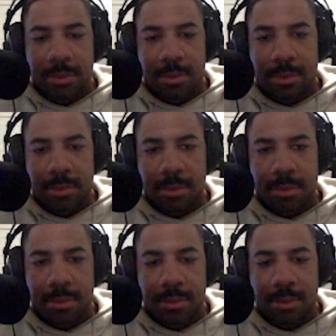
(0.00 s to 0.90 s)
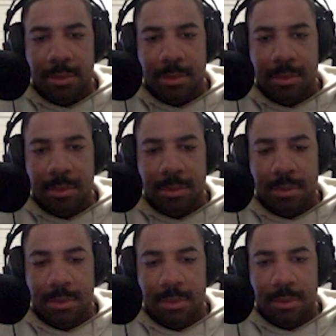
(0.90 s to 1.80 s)

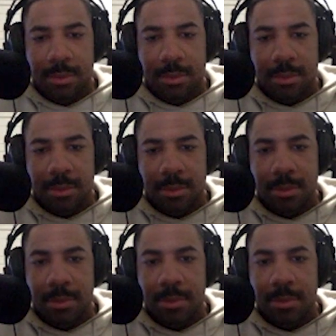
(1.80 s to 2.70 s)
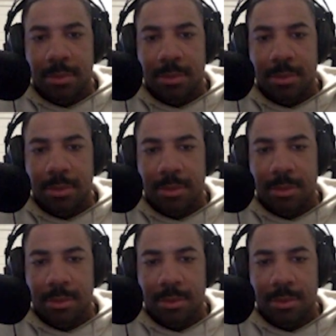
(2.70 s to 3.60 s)

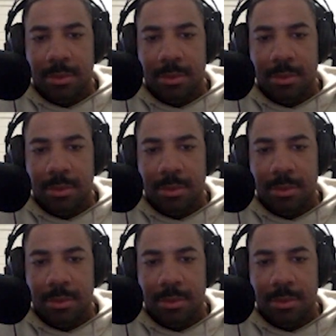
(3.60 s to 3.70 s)
[no speech]